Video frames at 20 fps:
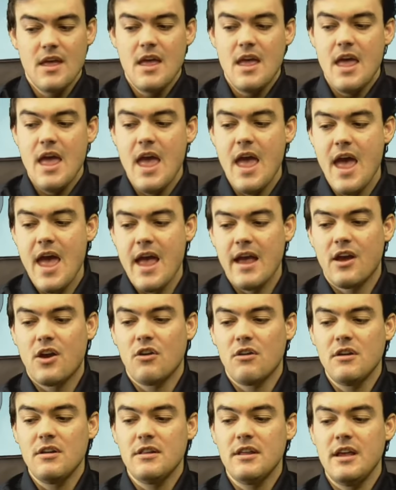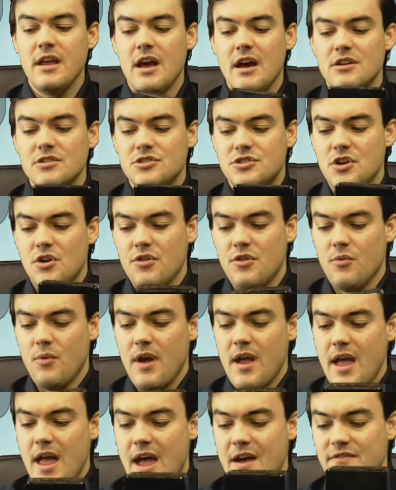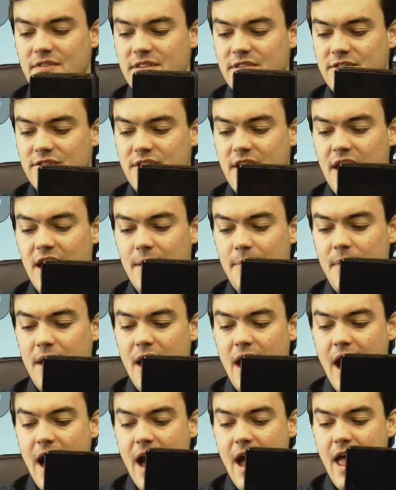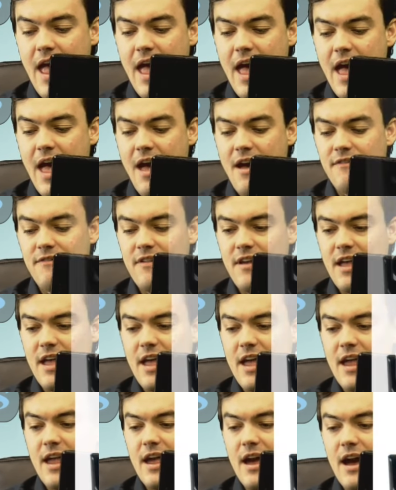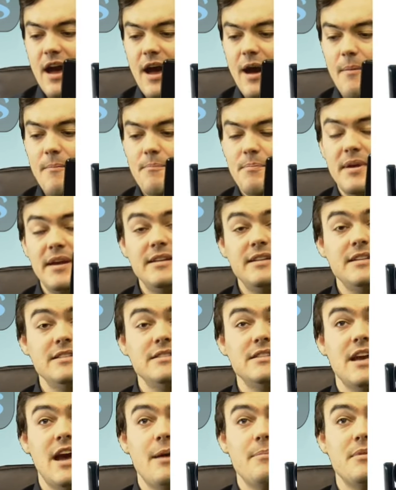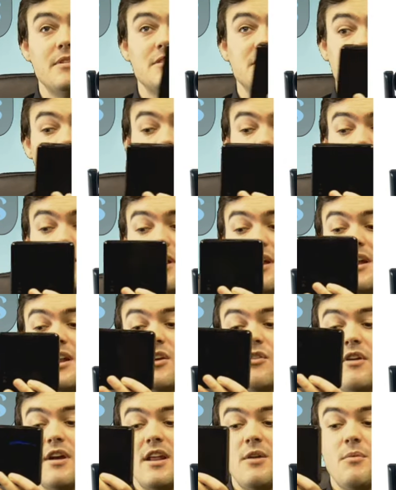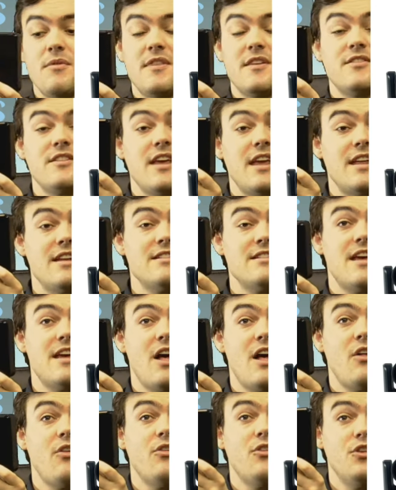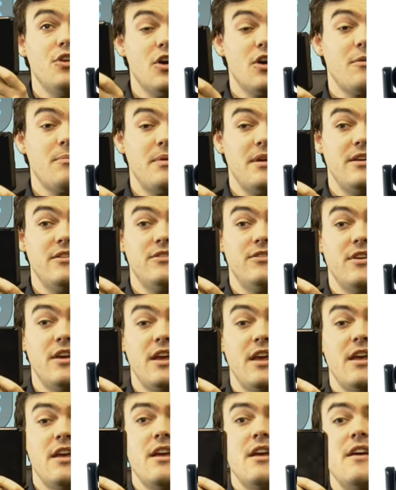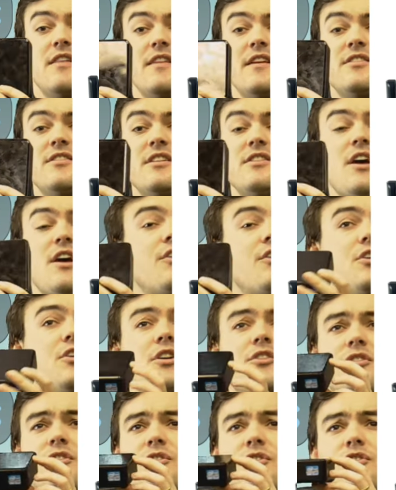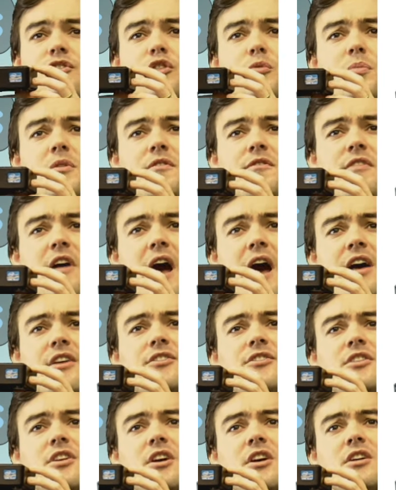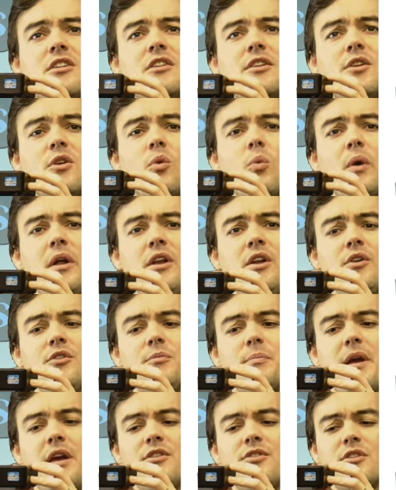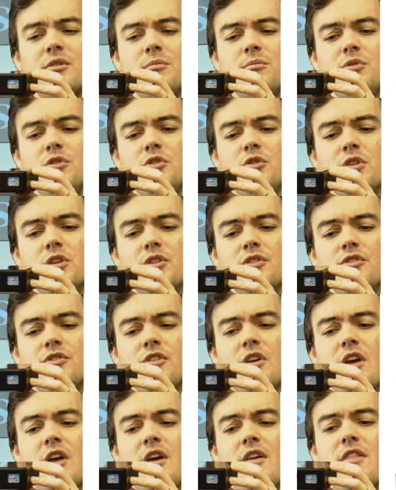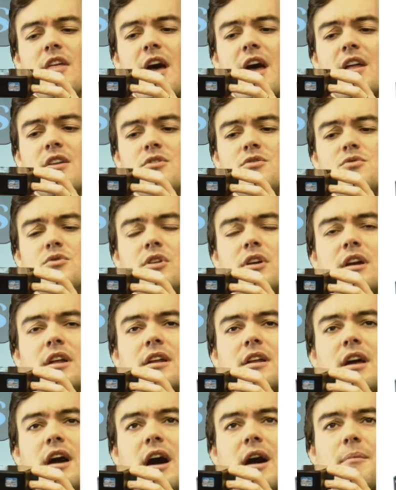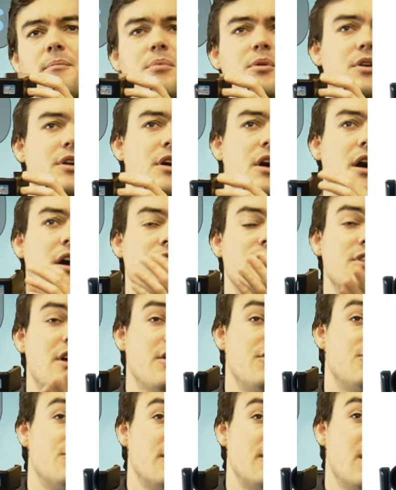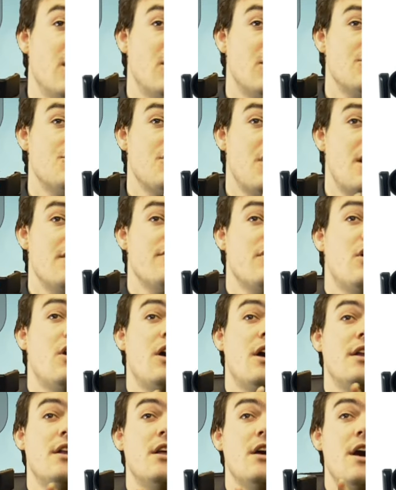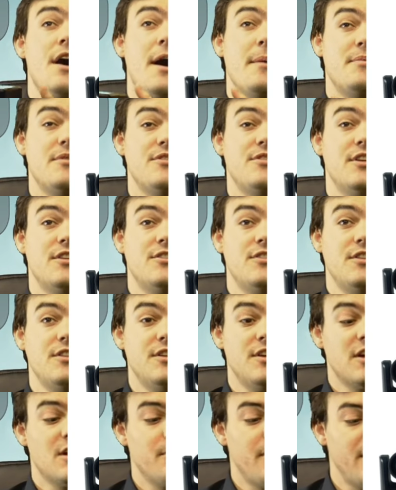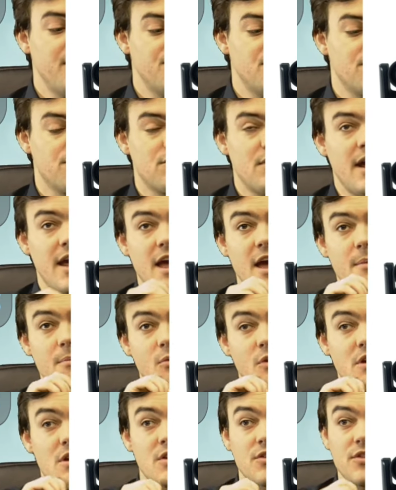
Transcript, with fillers: And currently, I'll show the way I have this set up. I have a um, PTZ Optics camera integrated with this Intel NUC PC. These Intel NUCs are super fast little Windows based computers that you can uh, put a solid state hard drive on, up to 16 gigabytes of RAM, Windows